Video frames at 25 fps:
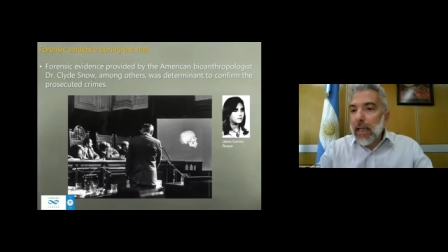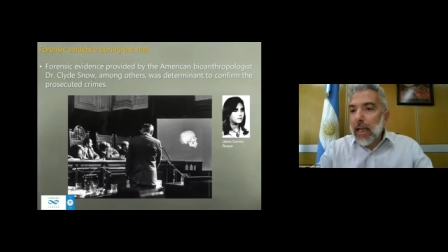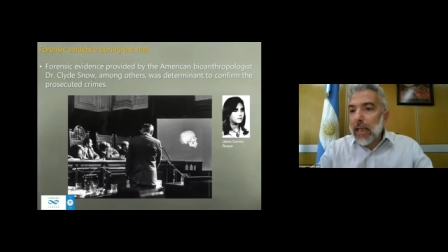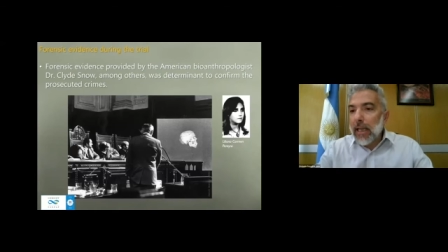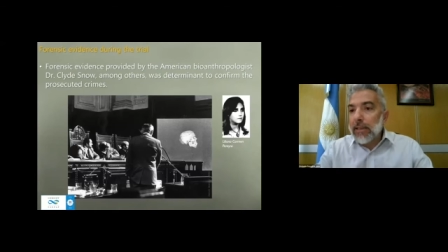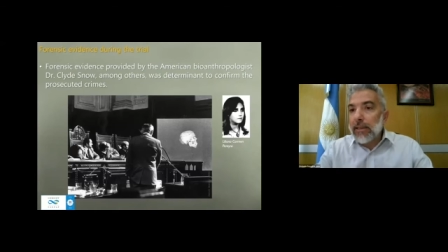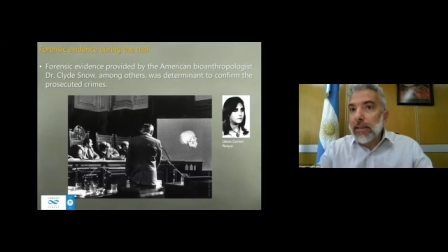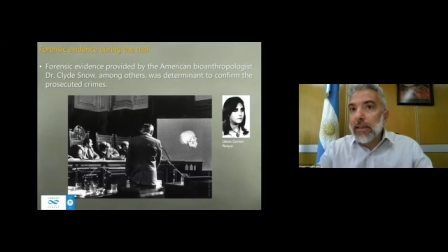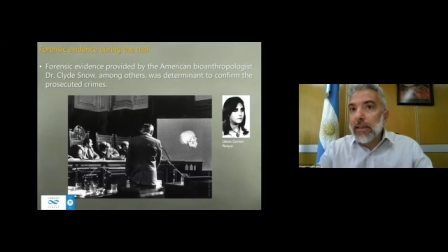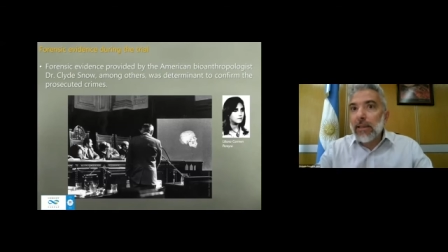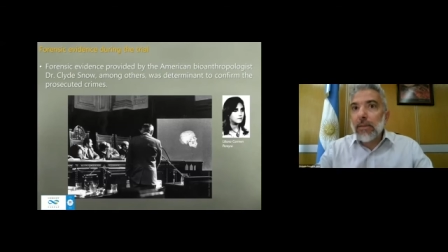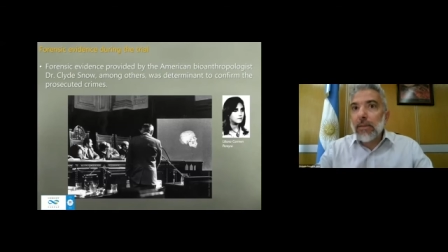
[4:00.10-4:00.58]

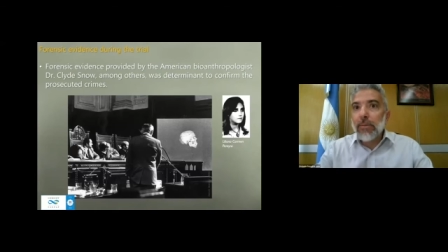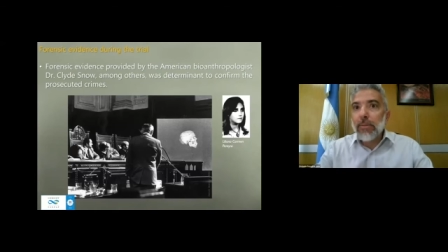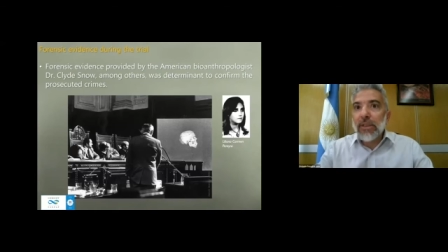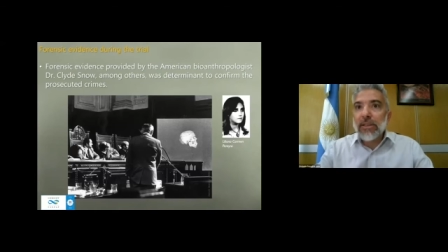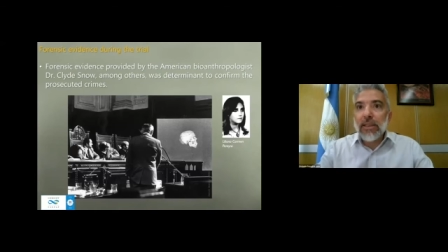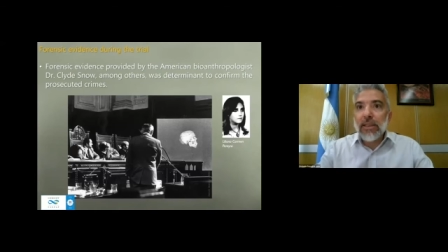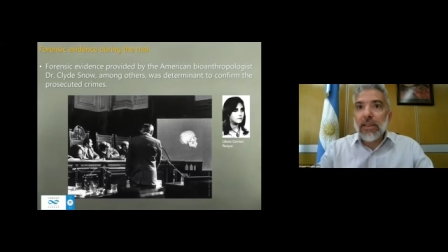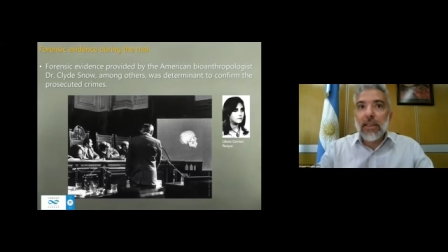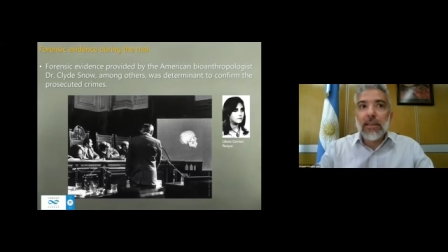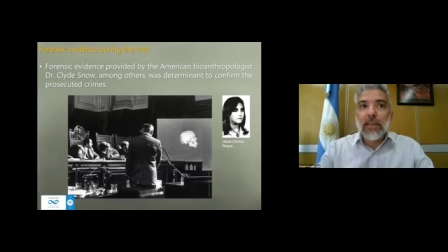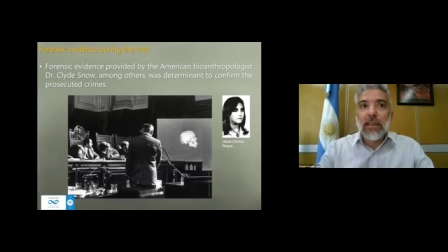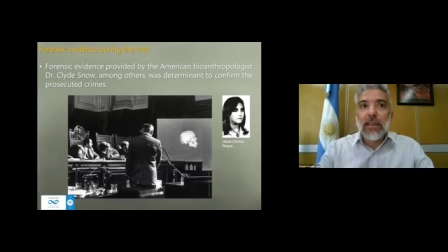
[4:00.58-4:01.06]
analysis
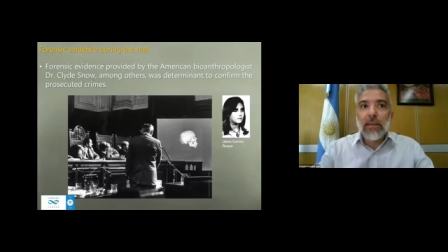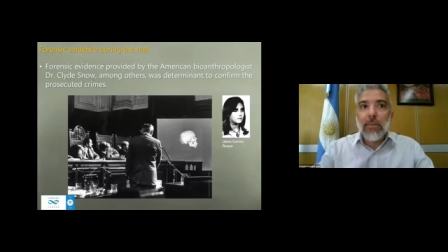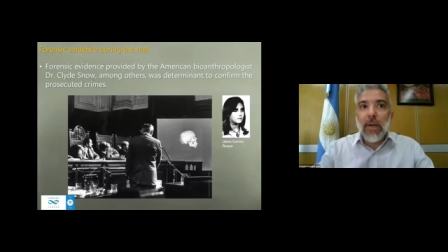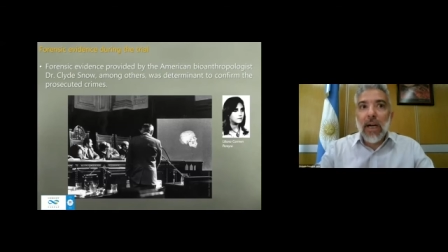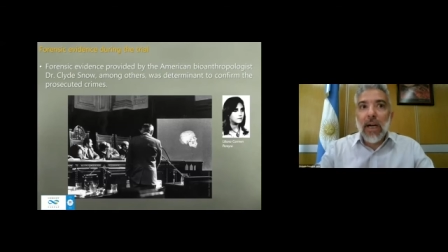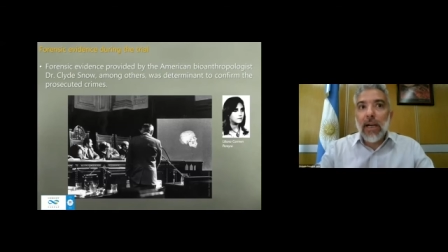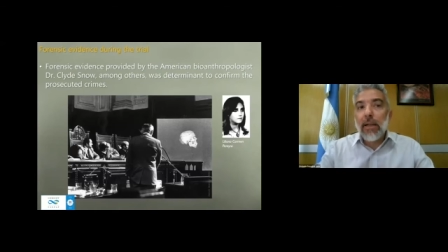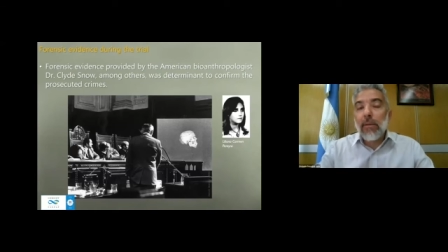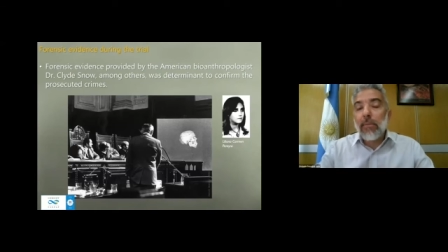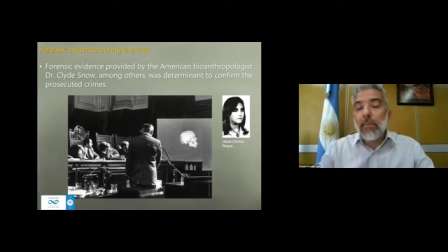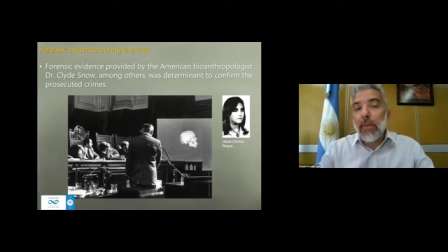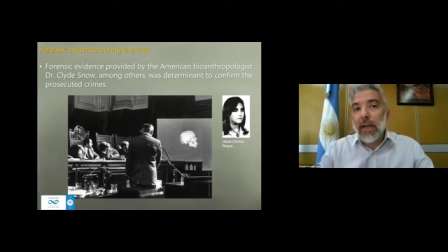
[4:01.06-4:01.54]
presented
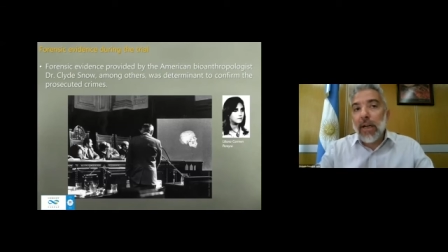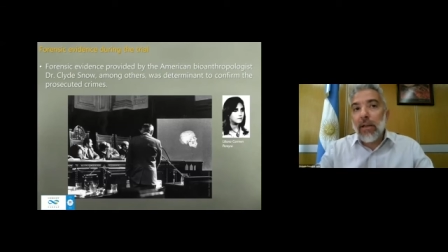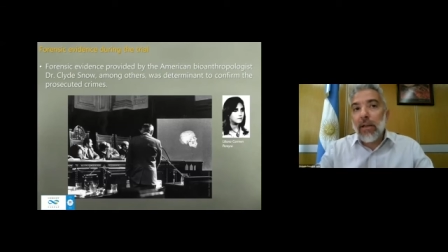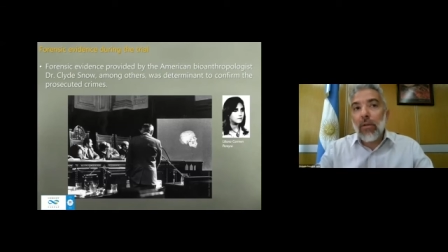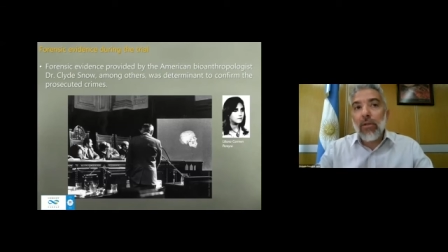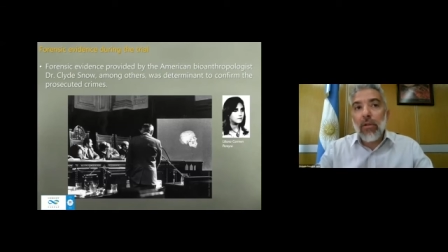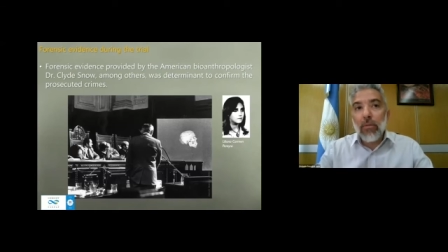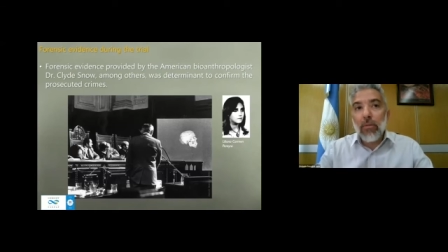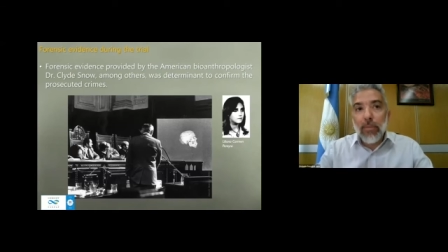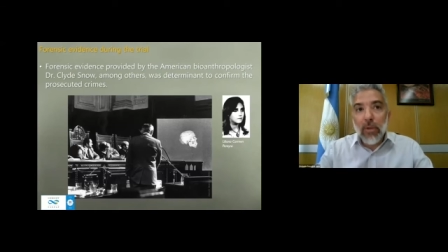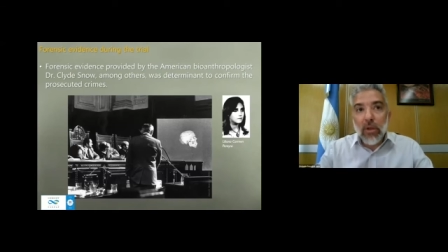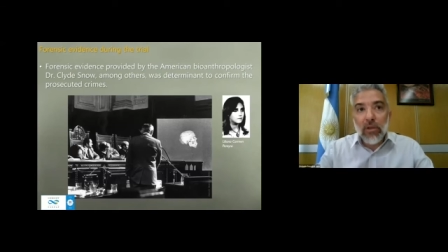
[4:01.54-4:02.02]
by, by
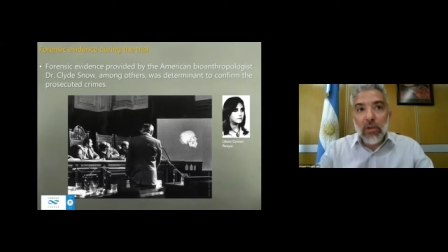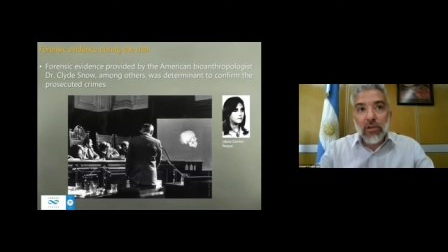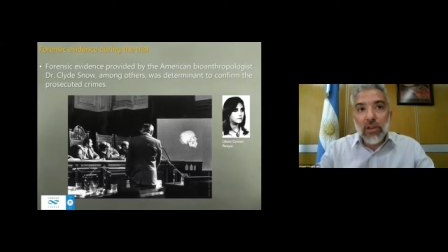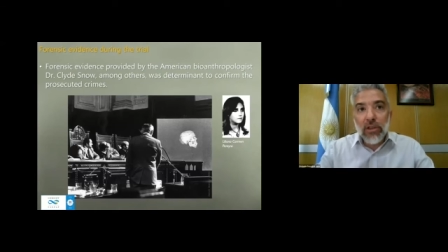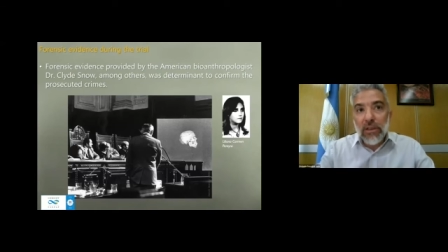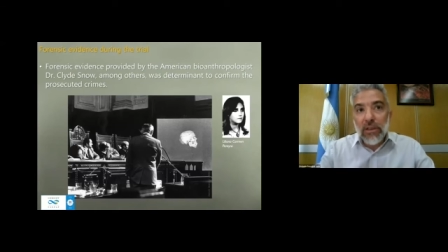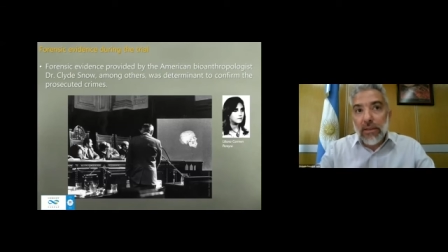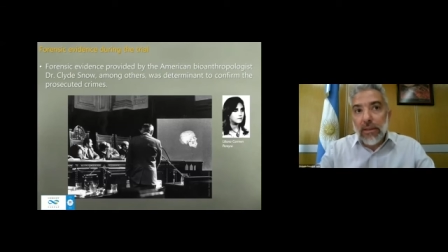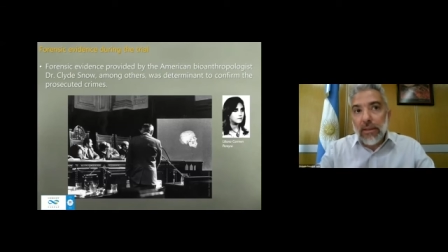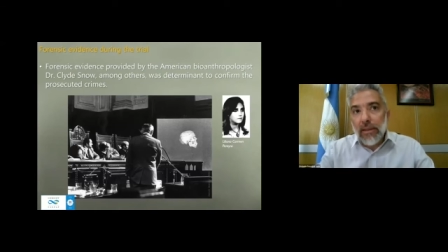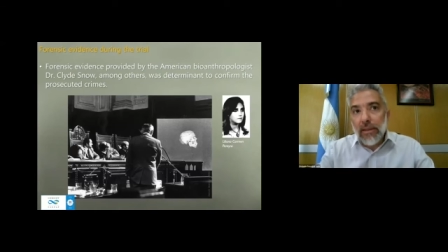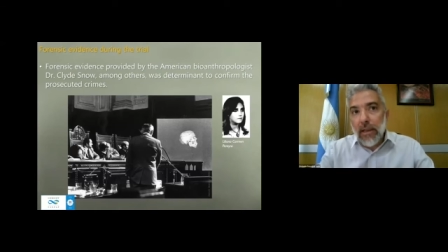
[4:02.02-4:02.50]

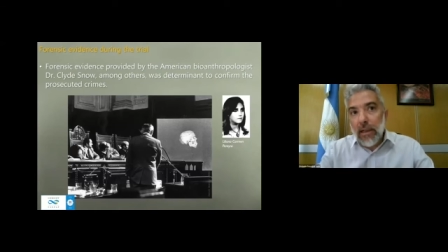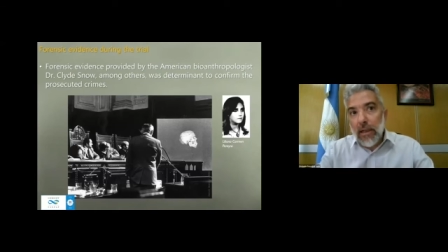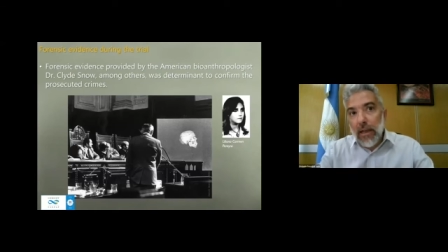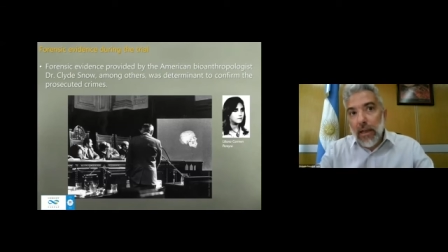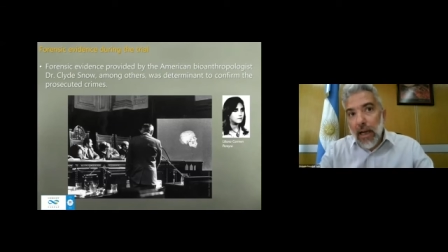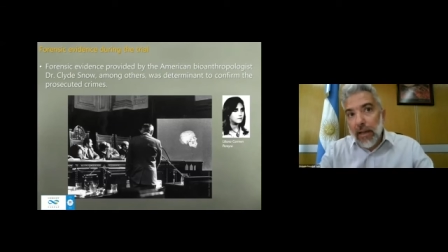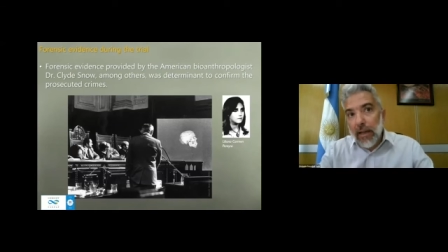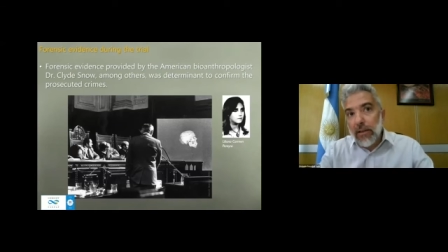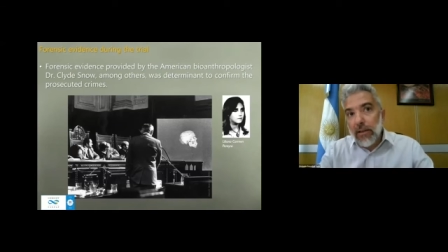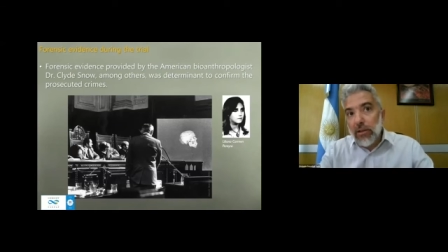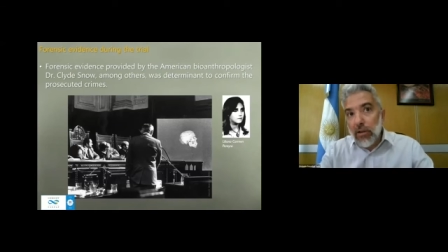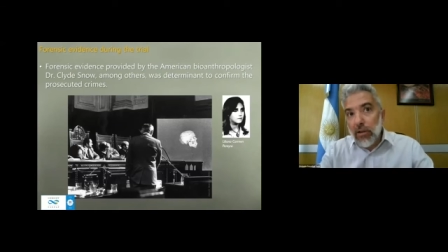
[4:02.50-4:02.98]
anthropologist
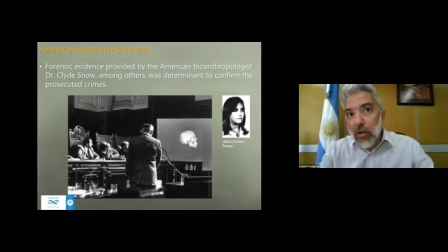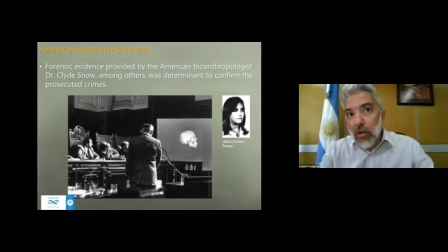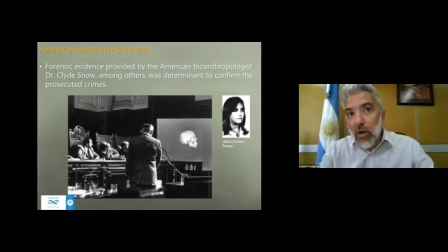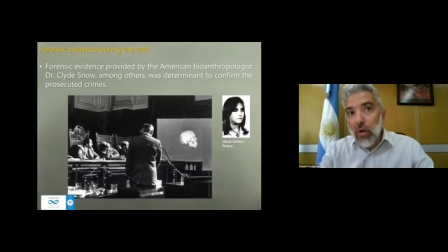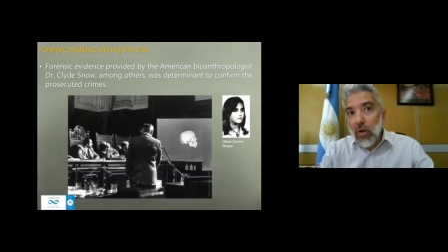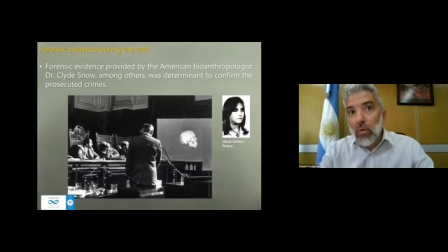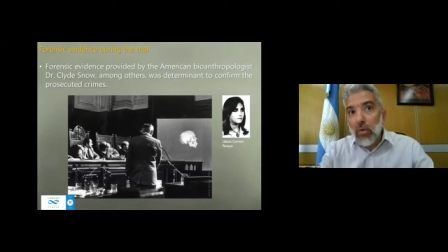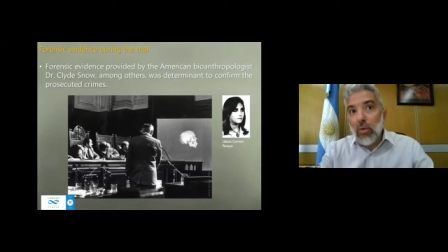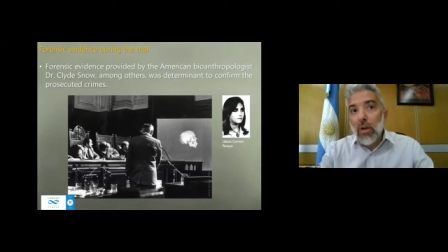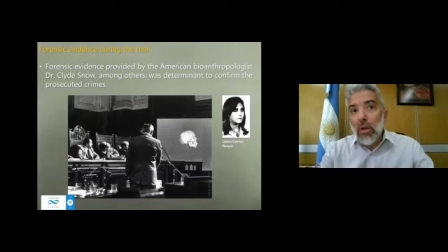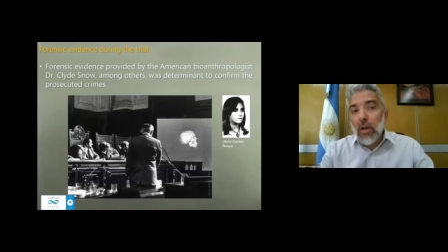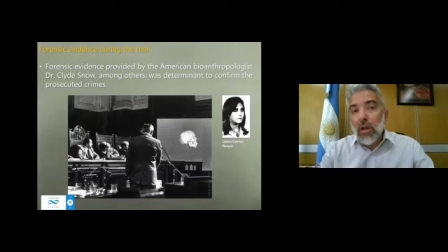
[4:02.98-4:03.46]
Clyde
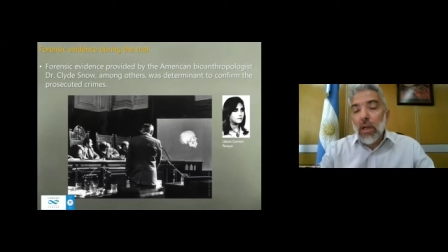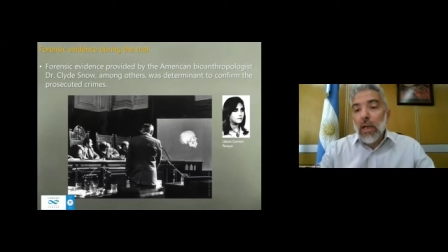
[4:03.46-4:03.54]
Snow,